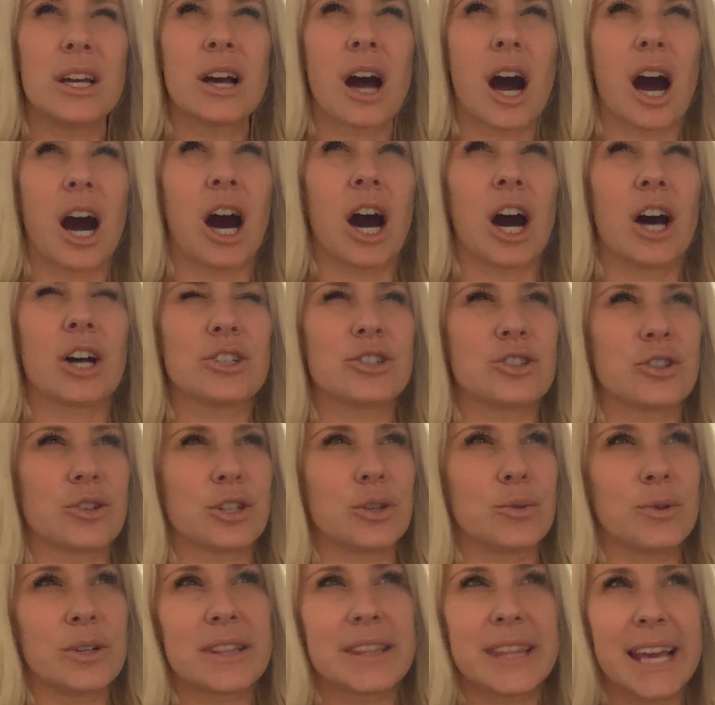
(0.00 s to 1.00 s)
Uh, so
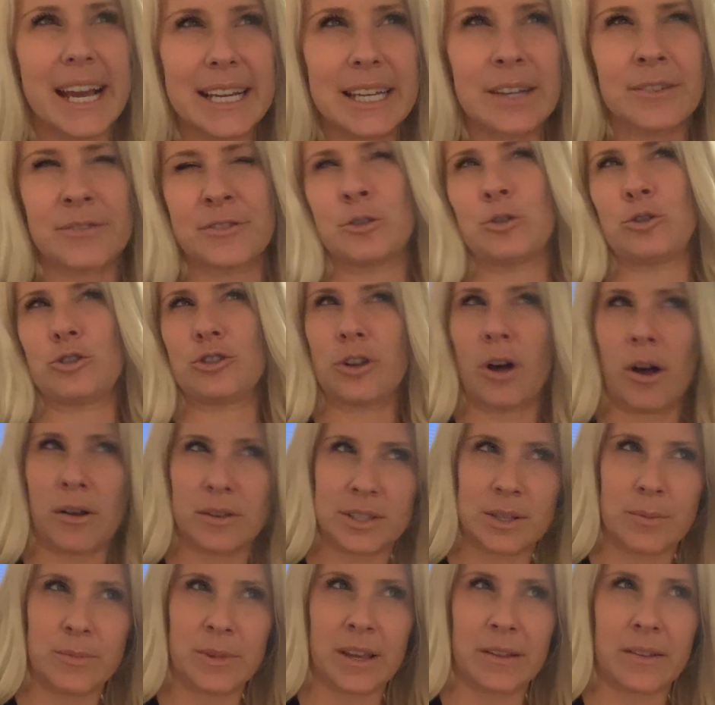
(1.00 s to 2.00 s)
you would think if you saw
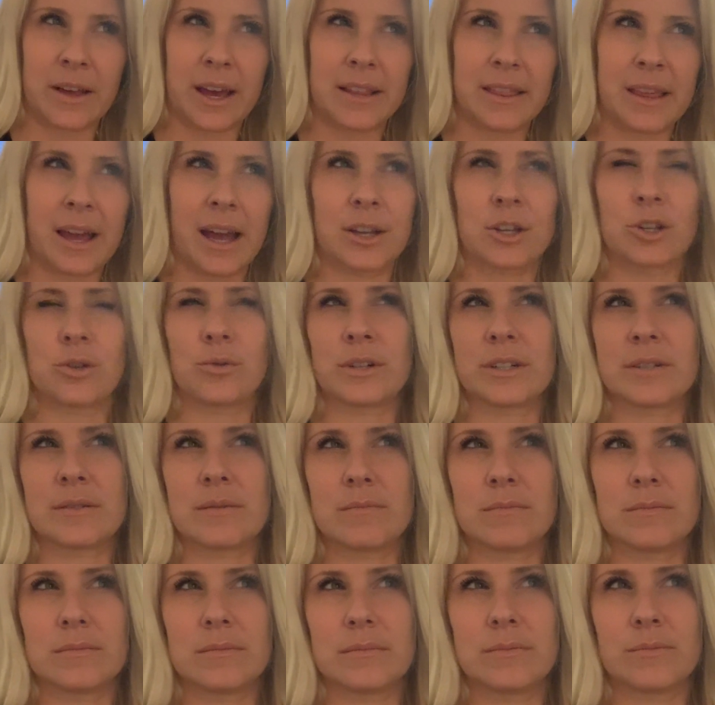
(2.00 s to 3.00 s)
something like that, you would
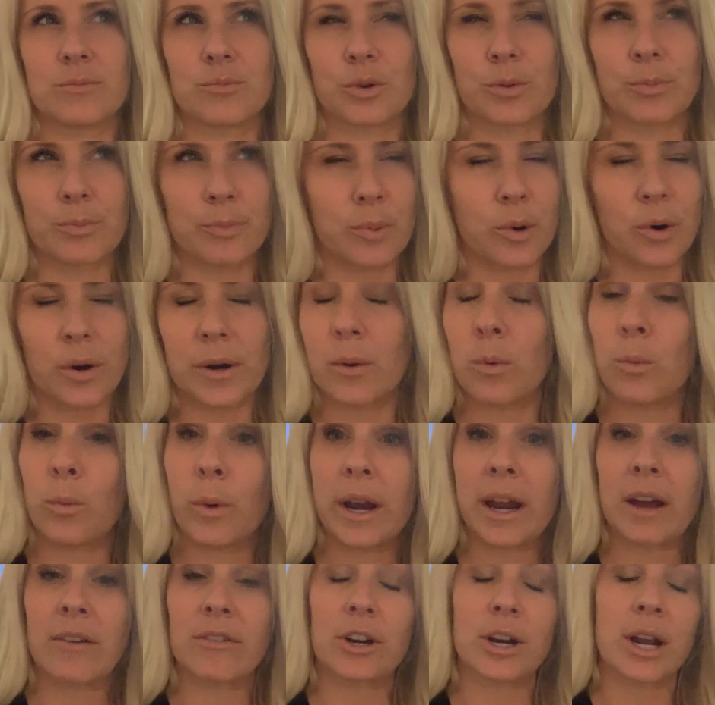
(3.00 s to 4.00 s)
report
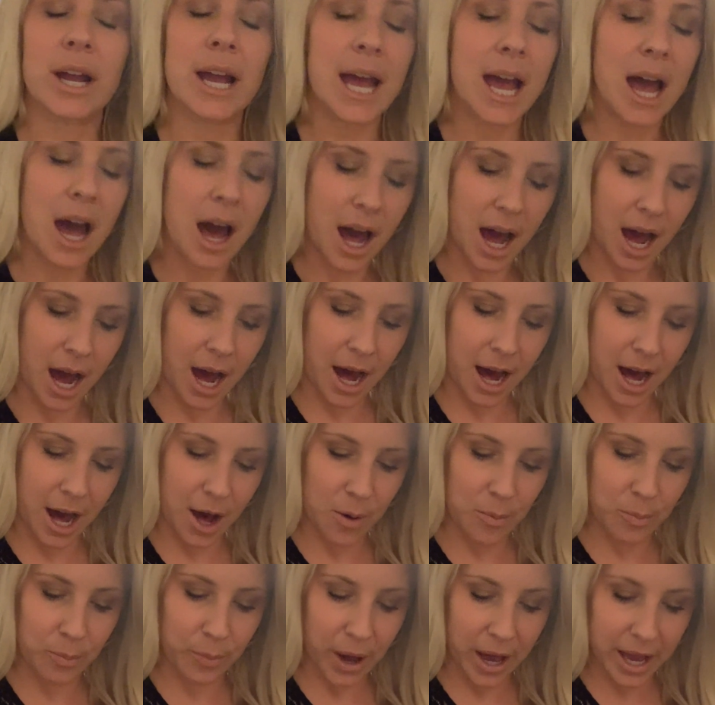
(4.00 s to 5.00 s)
whatever. Uh,
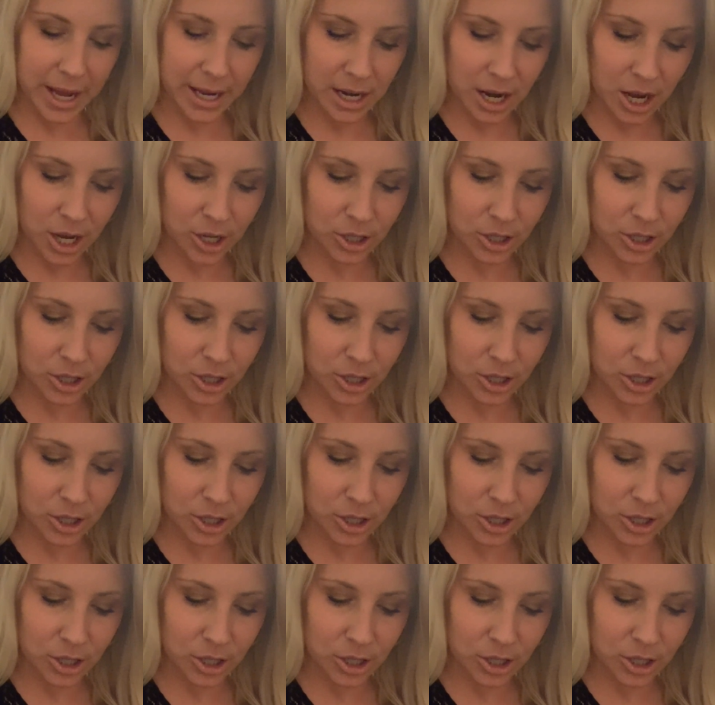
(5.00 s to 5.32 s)
but